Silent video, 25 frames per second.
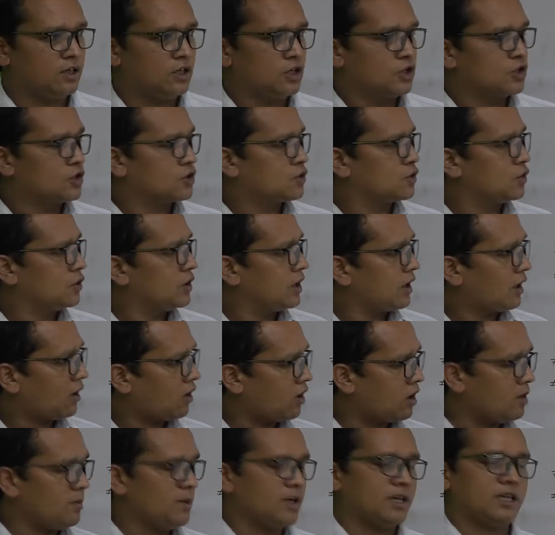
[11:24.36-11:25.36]
So,
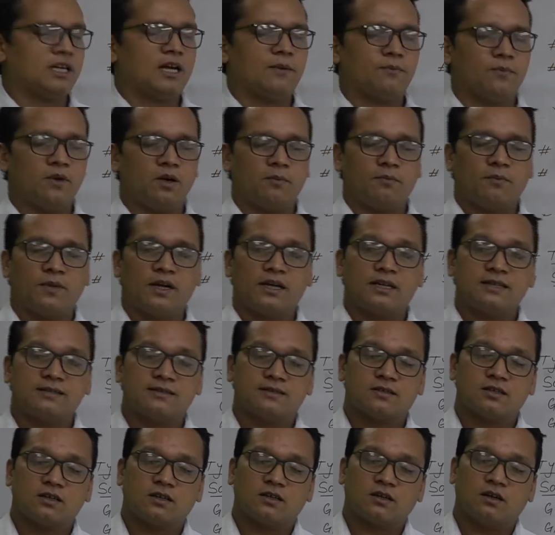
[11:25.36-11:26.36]
economic development
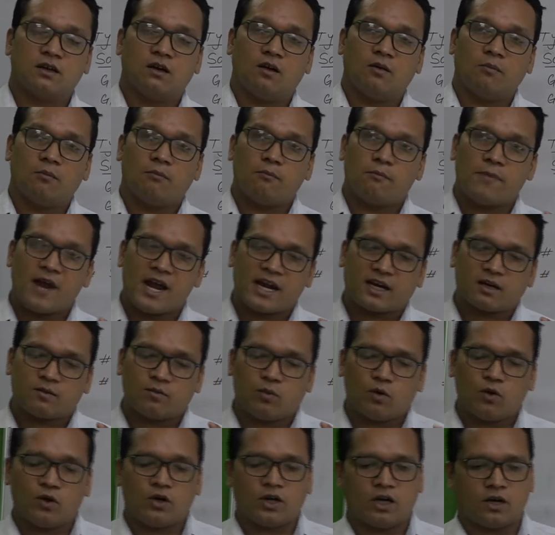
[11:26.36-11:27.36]
is the
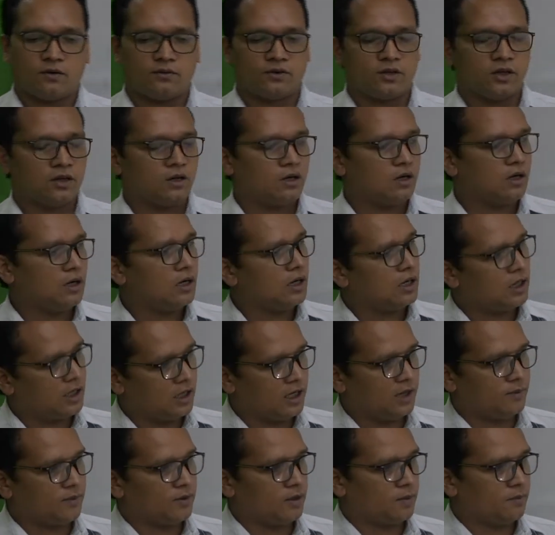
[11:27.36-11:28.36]
backbone of the
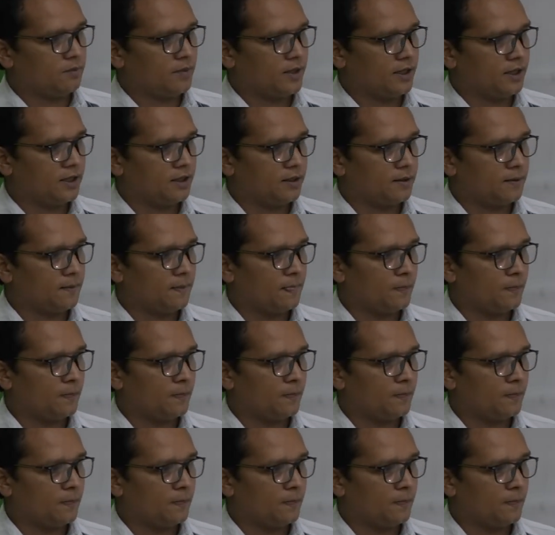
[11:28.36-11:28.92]
development.